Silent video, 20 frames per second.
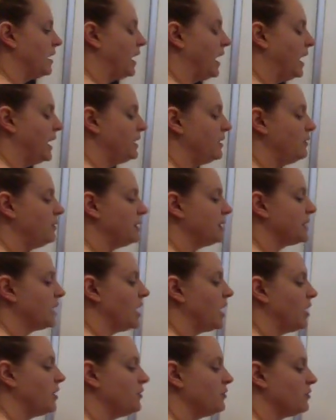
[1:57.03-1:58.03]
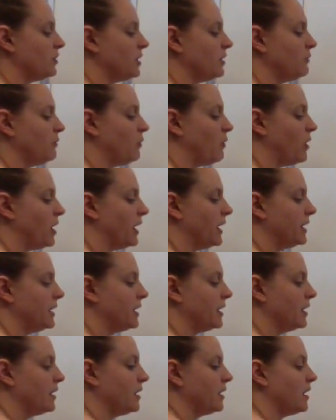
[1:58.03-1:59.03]
I know it's 101,
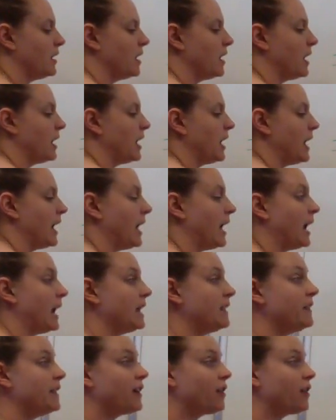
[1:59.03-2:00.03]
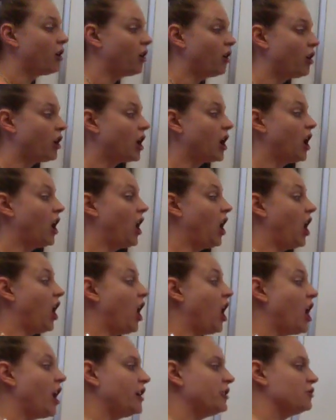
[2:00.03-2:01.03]
and are
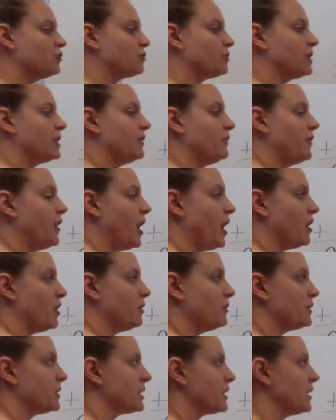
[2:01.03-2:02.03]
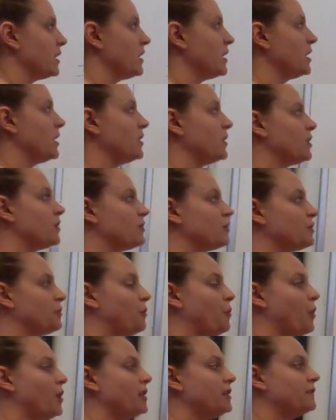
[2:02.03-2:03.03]
100 of those. There's
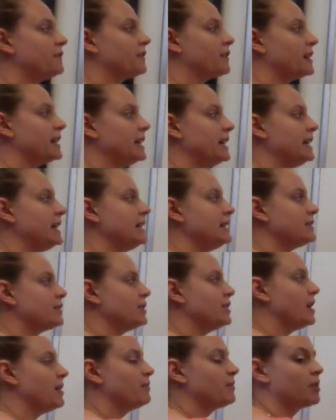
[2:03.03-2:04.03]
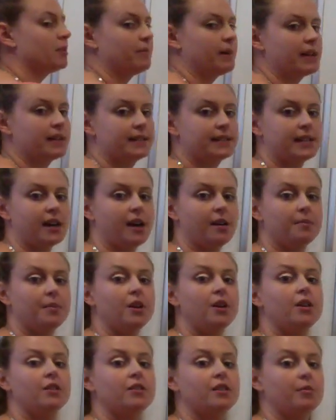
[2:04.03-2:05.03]
one for each number in my sum.
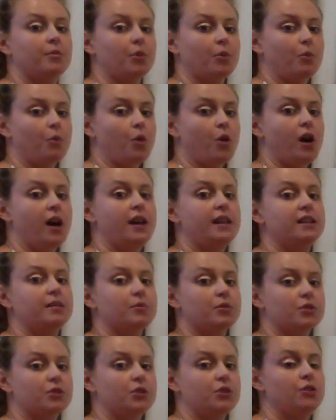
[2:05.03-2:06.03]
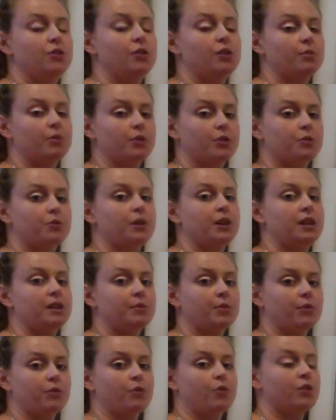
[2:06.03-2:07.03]
Number 1, number 2, number 3,
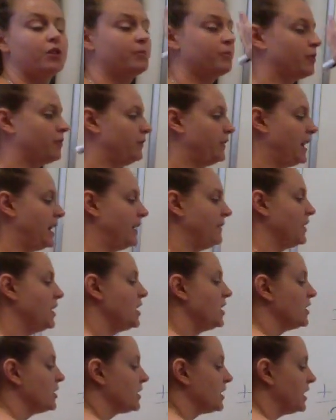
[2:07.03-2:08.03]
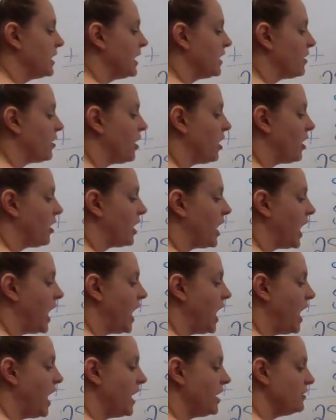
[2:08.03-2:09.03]
number 4, number 5. So there are
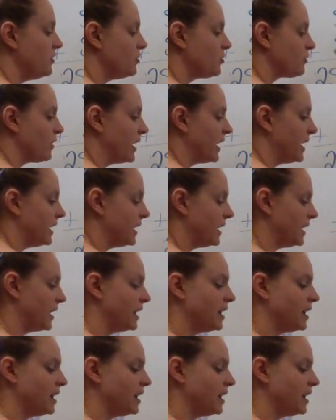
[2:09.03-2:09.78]
100